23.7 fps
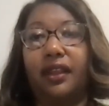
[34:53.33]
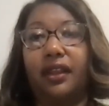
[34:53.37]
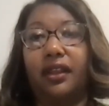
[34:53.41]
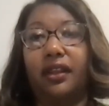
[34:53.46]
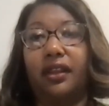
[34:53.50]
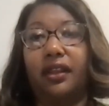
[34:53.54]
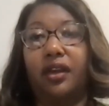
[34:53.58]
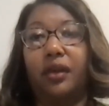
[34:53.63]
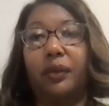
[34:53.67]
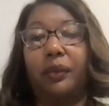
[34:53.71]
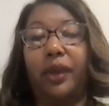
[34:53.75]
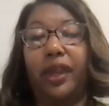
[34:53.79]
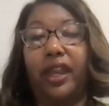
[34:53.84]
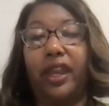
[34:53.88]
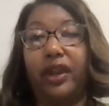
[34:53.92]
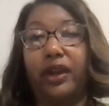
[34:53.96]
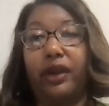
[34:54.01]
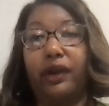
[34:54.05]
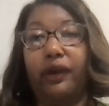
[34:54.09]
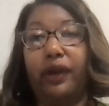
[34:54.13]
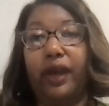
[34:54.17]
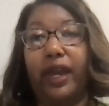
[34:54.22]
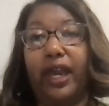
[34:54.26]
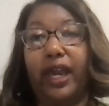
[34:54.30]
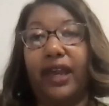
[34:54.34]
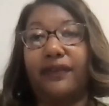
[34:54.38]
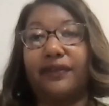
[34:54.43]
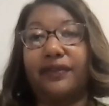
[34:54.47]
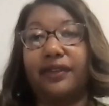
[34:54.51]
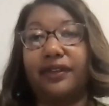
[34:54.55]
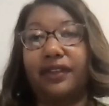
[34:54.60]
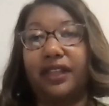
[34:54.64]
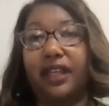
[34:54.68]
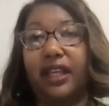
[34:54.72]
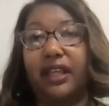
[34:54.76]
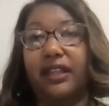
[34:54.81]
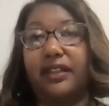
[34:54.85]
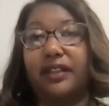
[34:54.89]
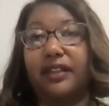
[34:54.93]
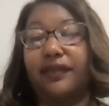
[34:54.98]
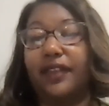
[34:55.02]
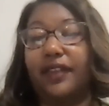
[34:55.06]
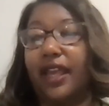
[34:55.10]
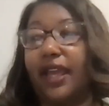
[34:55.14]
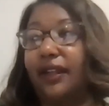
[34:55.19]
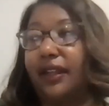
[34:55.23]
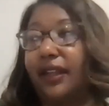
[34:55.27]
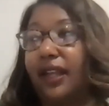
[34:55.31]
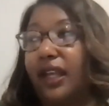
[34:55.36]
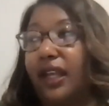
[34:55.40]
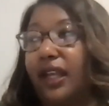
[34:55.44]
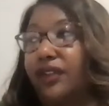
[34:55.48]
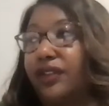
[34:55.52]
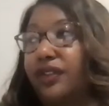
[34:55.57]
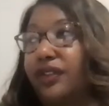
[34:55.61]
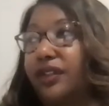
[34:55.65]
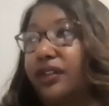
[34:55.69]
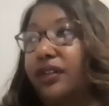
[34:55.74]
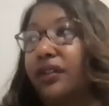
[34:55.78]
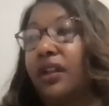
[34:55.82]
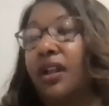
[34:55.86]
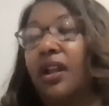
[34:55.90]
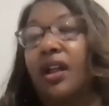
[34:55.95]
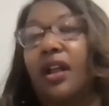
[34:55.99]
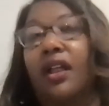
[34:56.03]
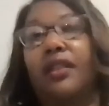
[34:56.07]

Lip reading: your paragraphs, or things of that nature.